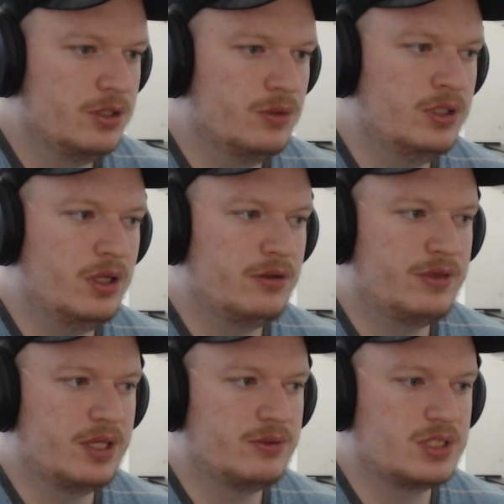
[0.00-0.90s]
The only other
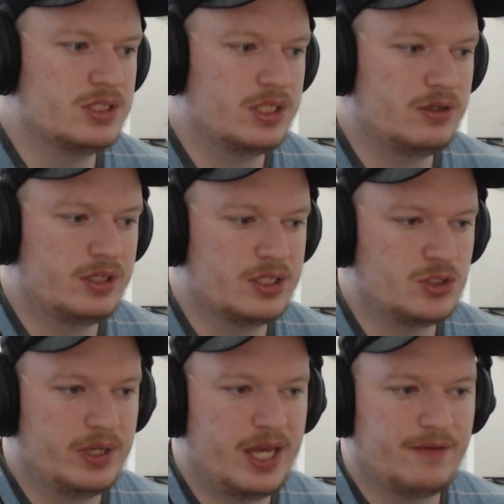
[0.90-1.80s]
thing I was considering is,
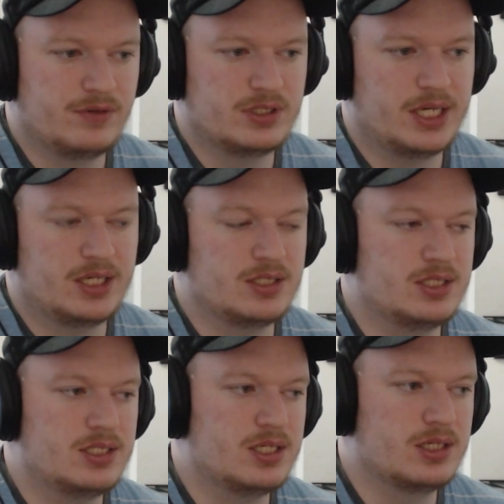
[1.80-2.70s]
do I ever take on
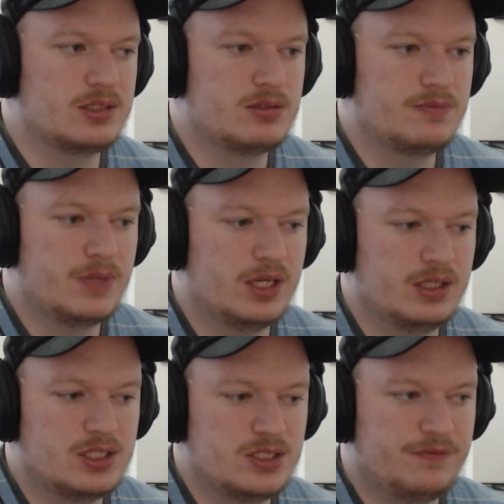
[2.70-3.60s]
c6? And
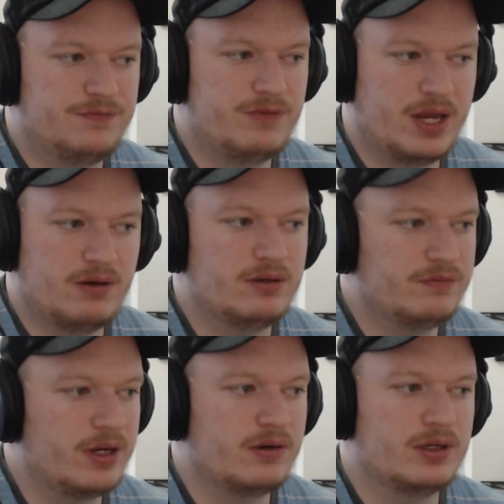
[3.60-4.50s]
this is a very,
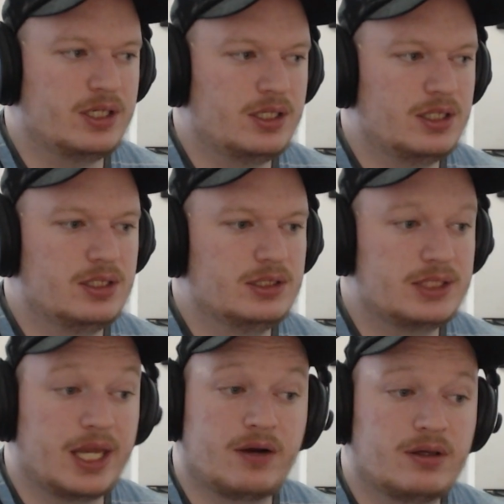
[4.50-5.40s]
very
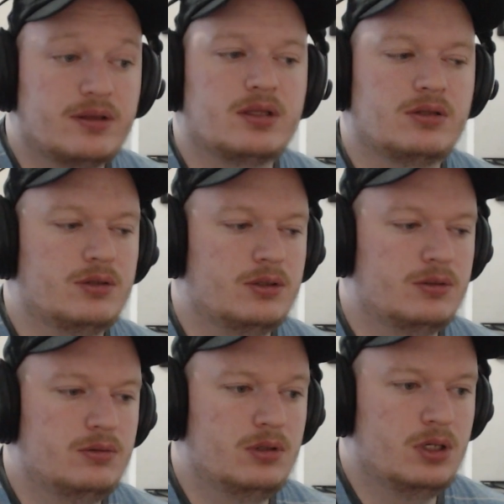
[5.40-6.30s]
scary thing to
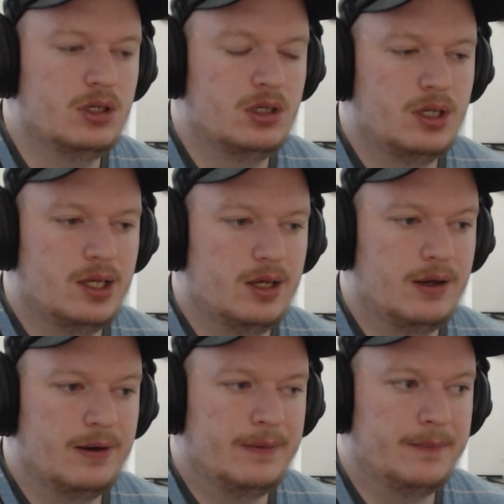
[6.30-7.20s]
do.
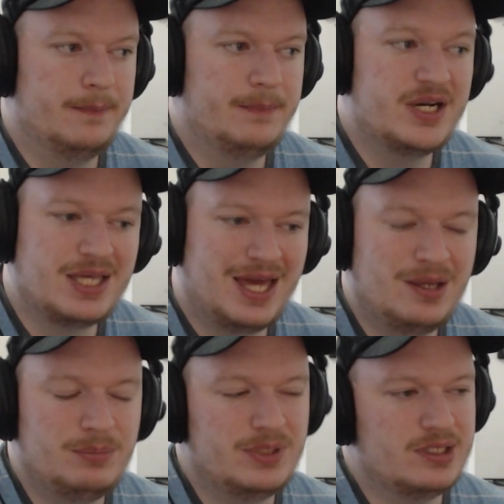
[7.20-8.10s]
But it
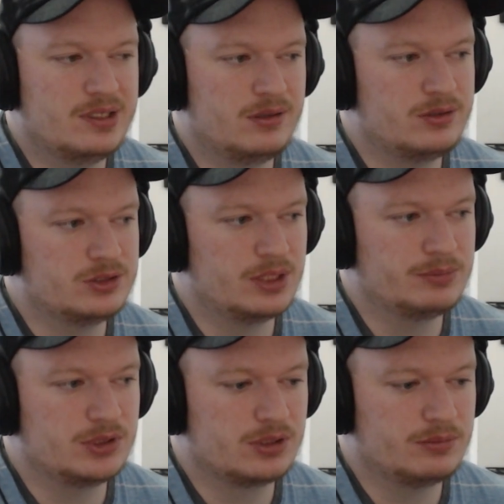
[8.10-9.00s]
can be good under
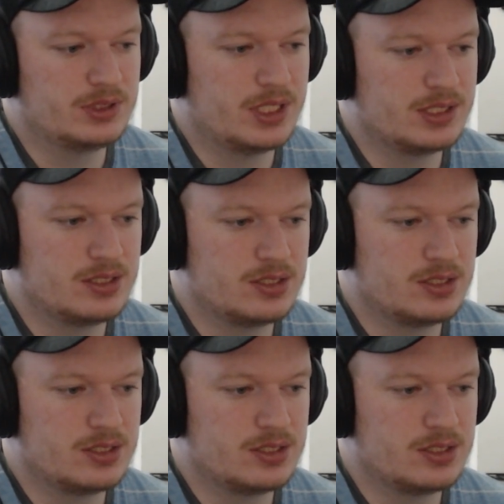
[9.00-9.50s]
some circumstances.